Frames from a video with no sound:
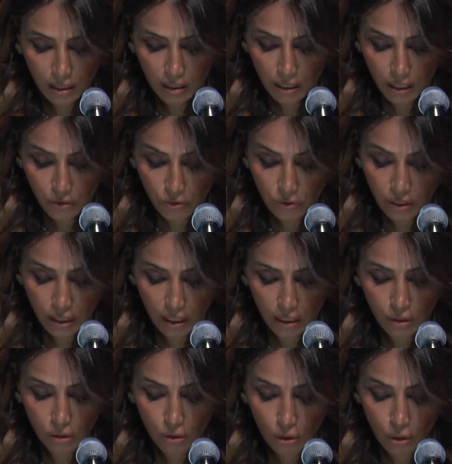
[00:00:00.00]
luxury
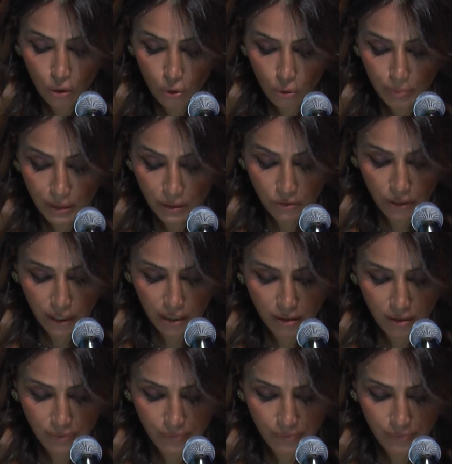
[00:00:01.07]
and global trade.